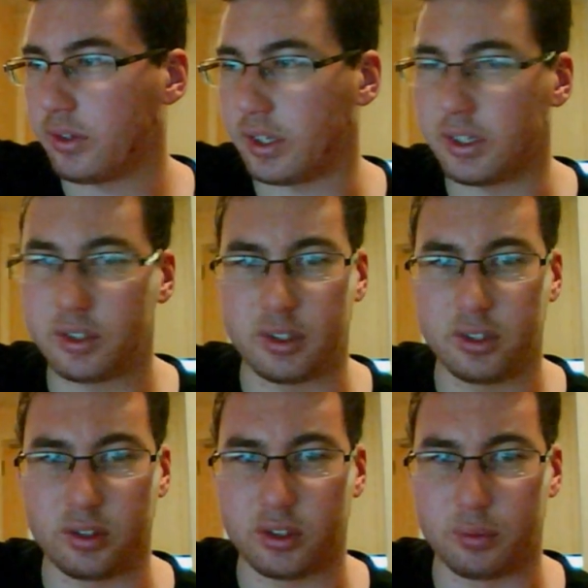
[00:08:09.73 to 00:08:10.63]
And this
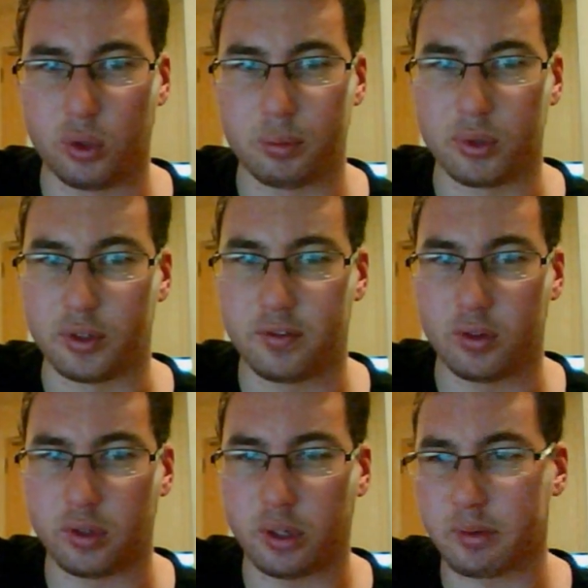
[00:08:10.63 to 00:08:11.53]
is just more proof.
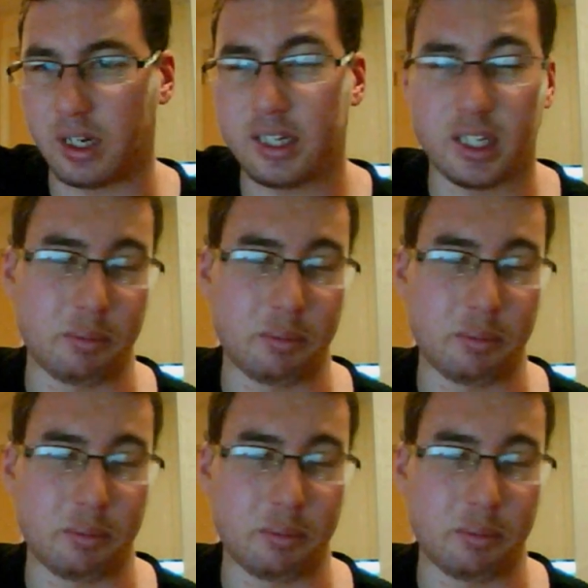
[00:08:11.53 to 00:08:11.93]
Although I'm glad they're